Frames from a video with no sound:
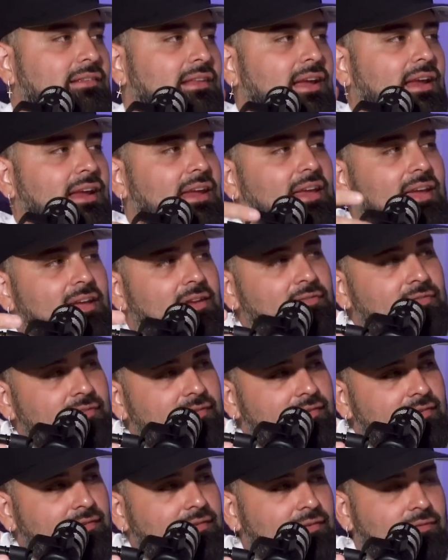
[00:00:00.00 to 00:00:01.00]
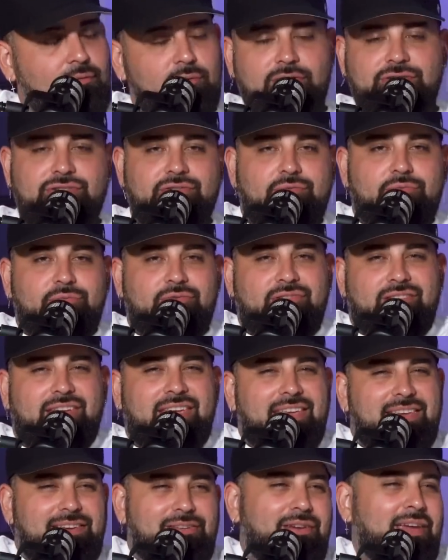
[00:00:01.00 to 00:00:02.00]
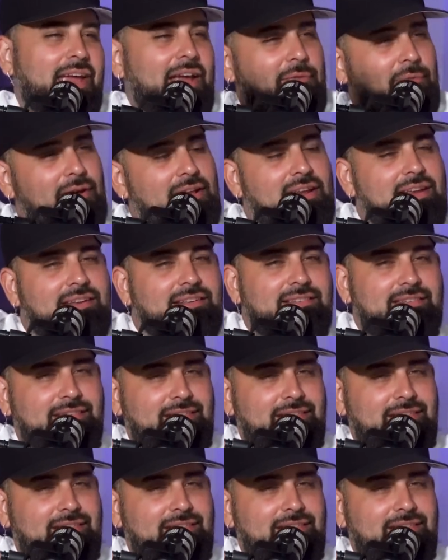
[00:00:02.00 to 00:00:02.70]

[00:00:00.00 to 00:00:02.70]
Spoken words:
like gifts, which you can't really